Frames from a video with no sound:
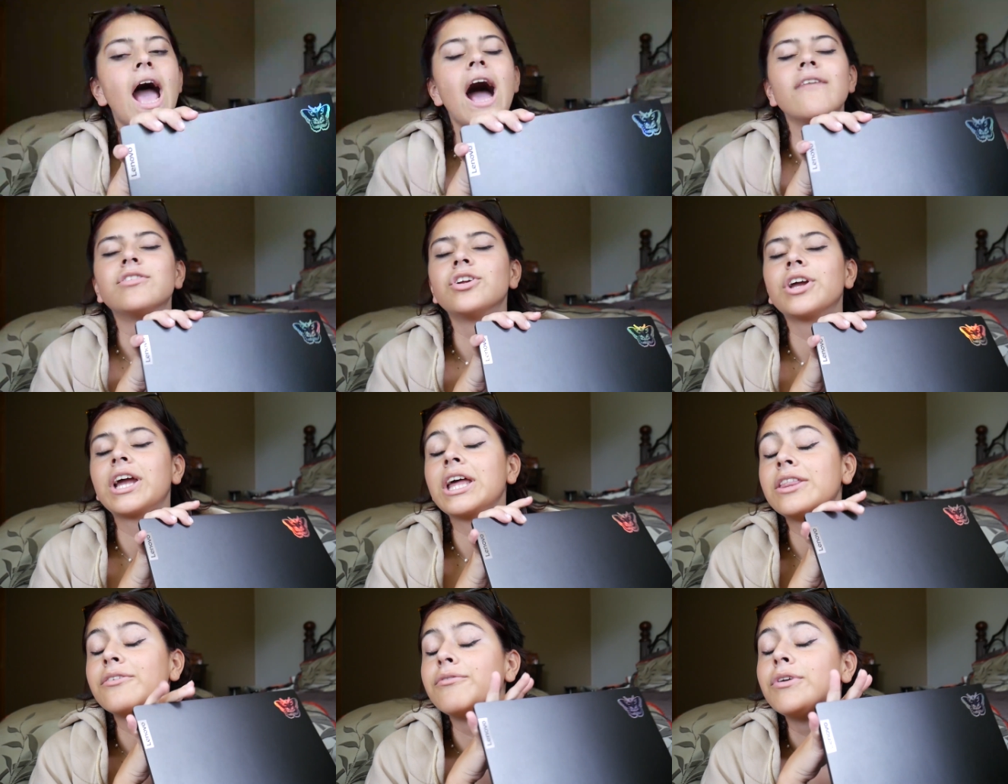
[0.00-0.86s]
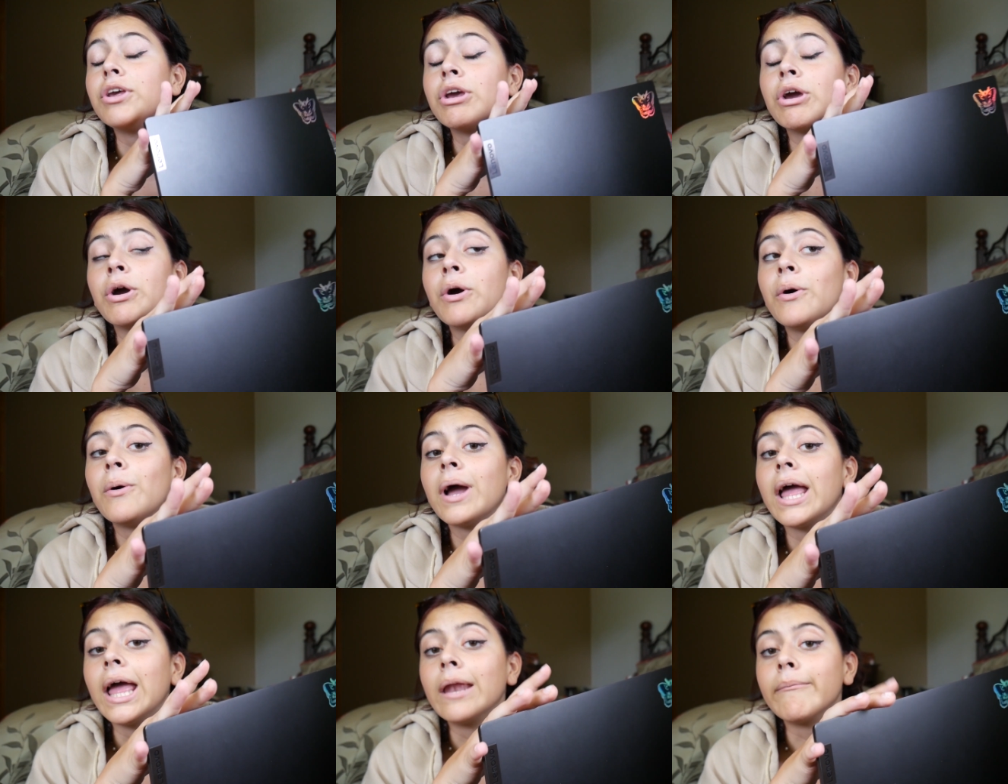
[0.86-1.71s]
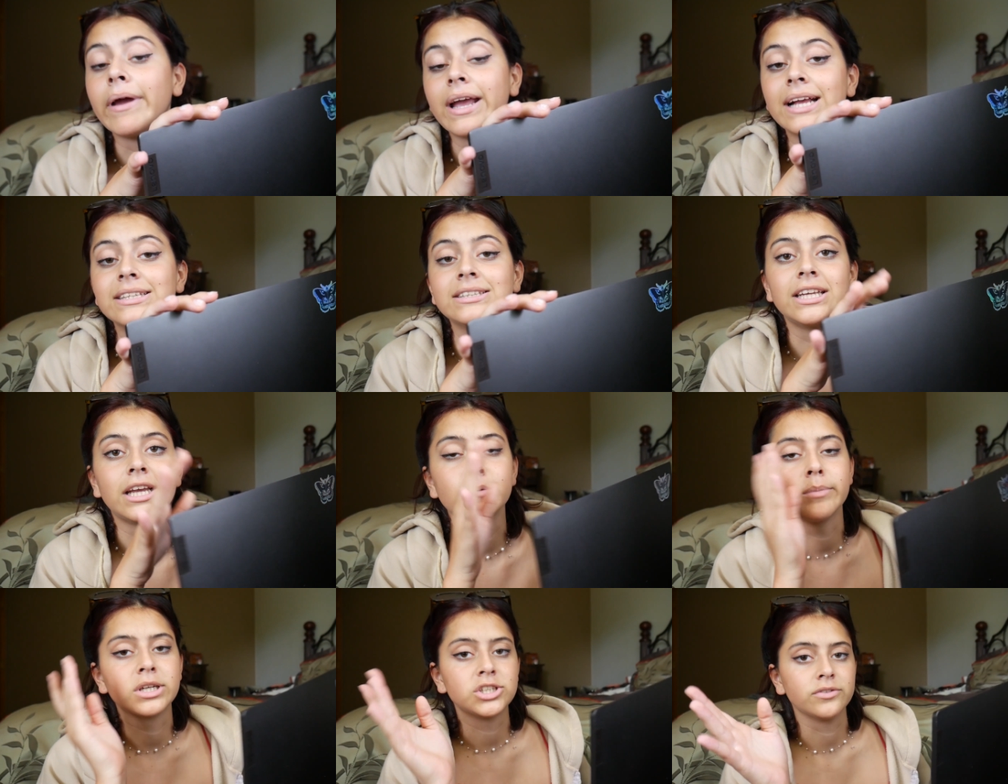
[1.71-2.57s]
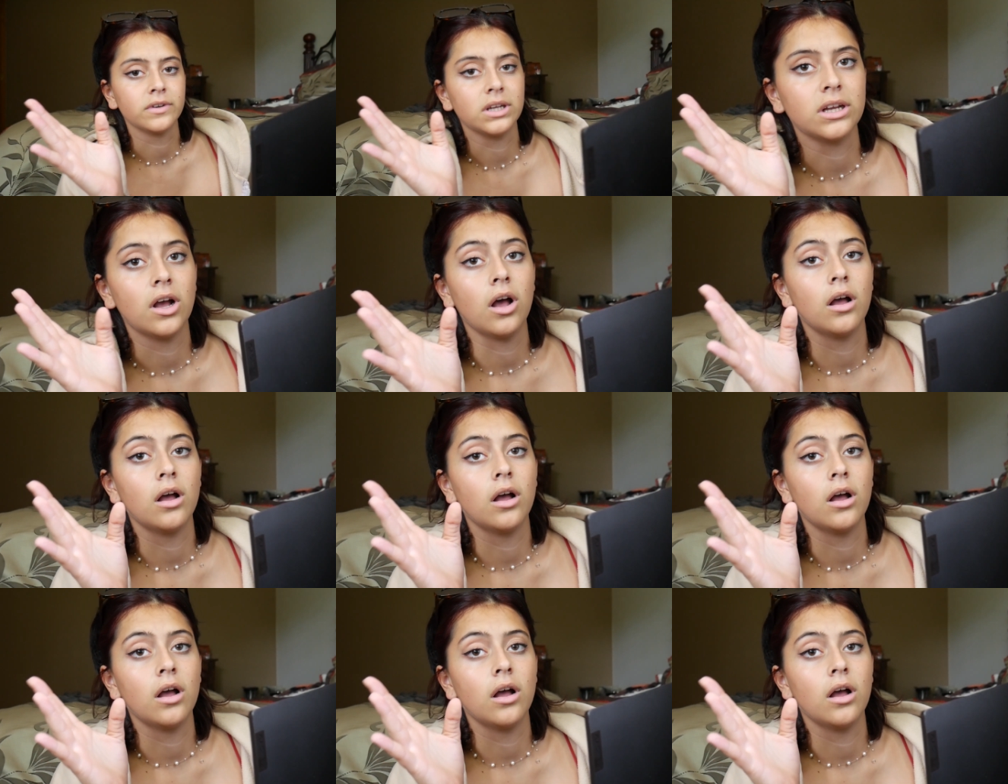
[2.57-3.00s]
After looking at the view and my cousin taking pictures, but